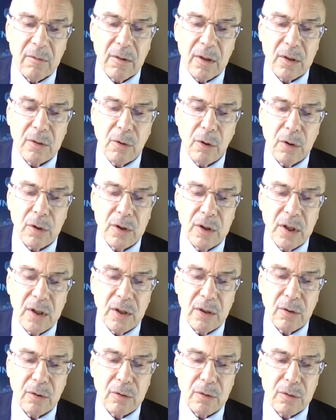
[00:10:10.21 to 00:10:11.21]
will
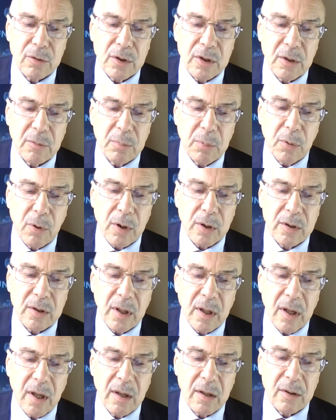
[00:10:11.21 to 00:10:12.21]
continue to
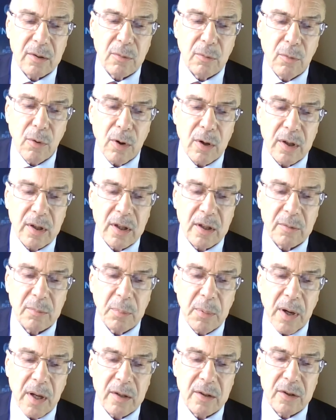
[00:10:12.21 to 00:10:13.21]
support and work
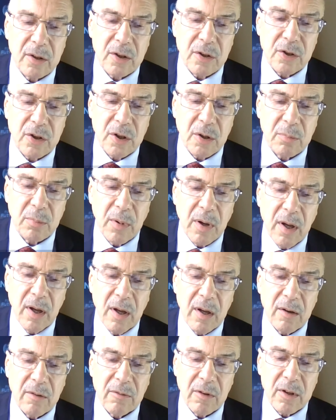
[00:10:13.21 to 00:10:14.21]
in partnership
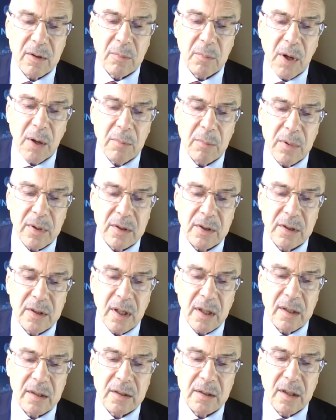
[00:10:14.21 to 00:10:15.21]
with member
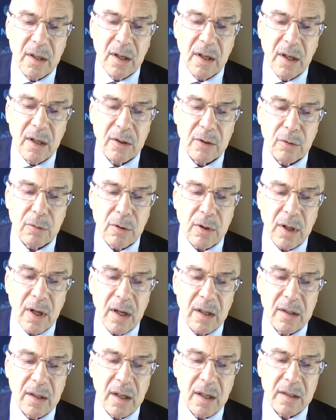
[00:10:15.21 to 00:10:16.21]
states to
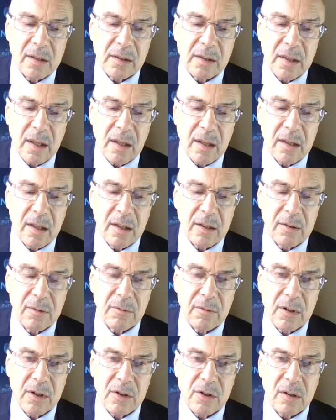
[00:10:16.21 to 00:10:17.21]
realize that
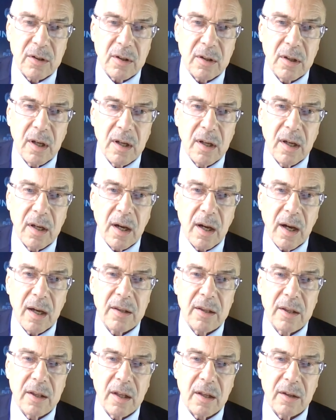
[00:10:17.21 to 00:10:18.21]
vision.
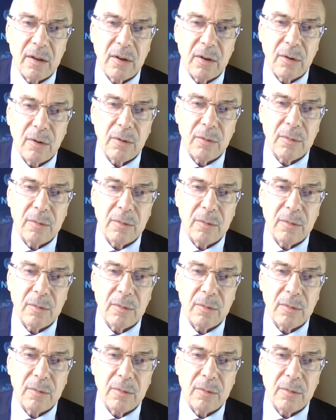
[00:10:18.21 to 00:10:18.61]
I thank